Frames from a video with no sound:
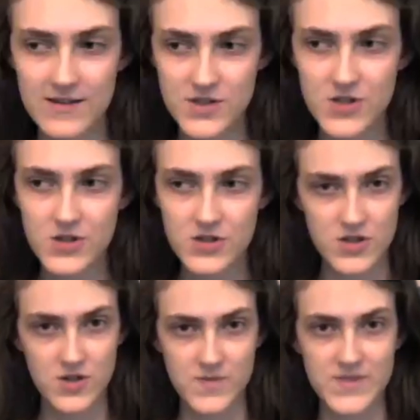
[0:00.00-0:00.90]
certain
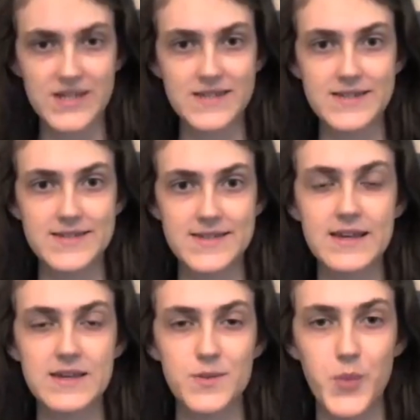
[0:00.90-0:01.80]
circumstances,
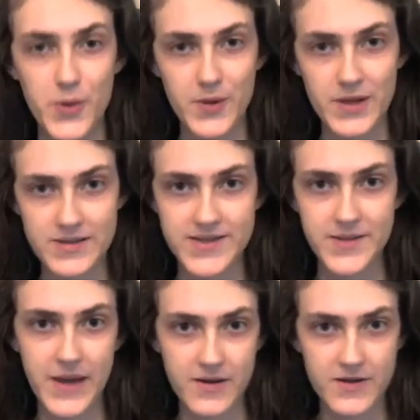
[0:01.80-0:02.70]
they can pull in
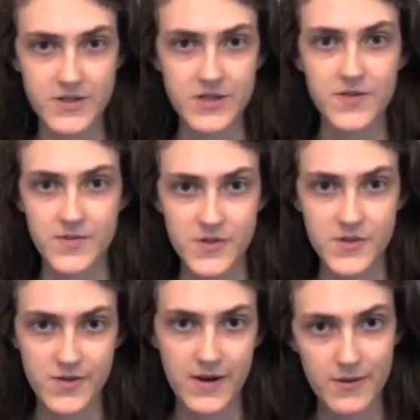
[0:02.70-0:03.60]
some algae from the
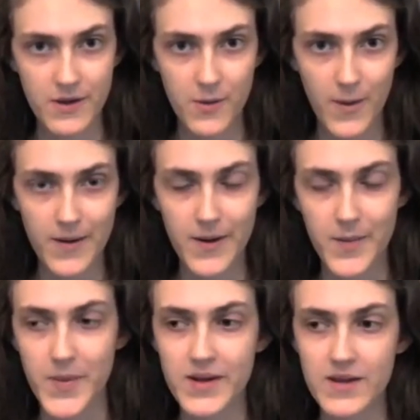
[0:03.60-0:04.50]
surrounding
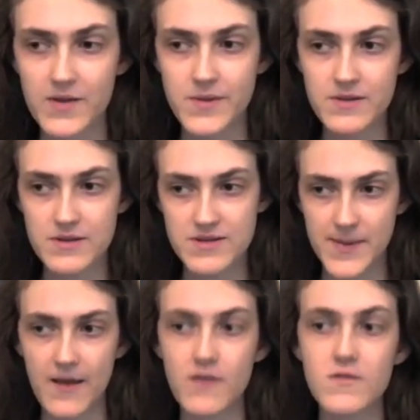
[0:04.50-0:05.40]
water, but it really
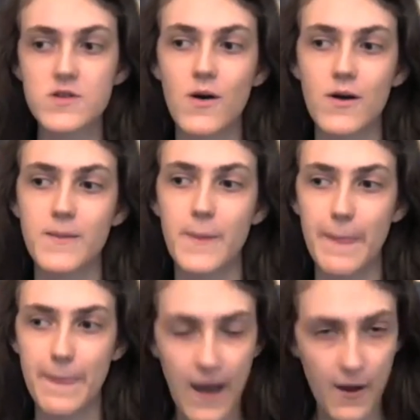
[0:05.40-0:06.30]
depends on
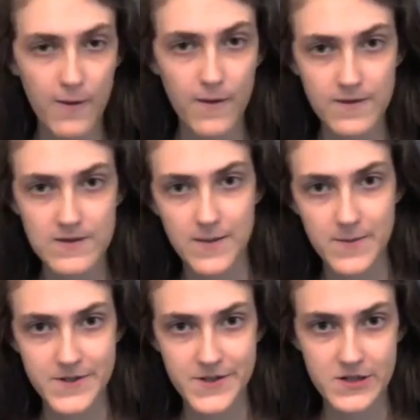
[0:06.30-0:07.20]
how long the
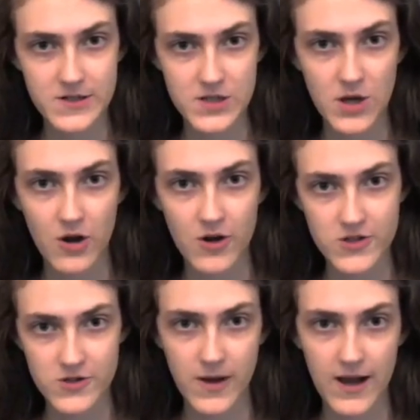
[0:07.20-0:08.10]
temperatures are
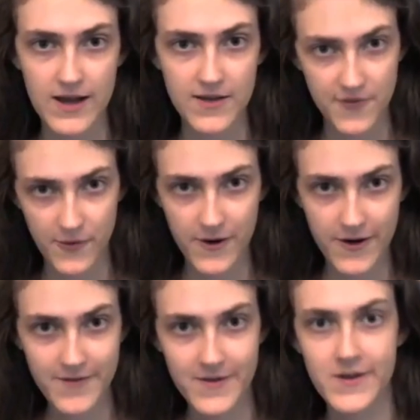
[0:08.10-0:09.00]
too high
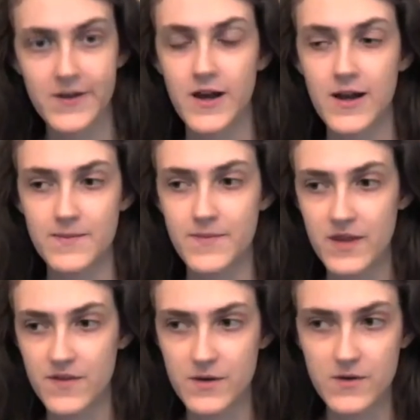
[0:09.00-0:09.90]
for.
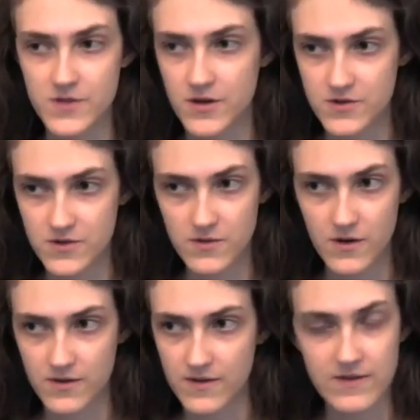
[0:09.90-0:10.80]
If it goes on too
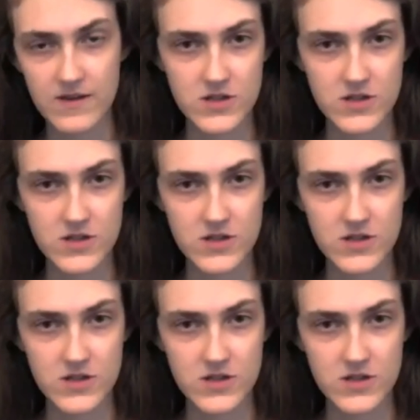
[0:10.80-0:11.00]
long, then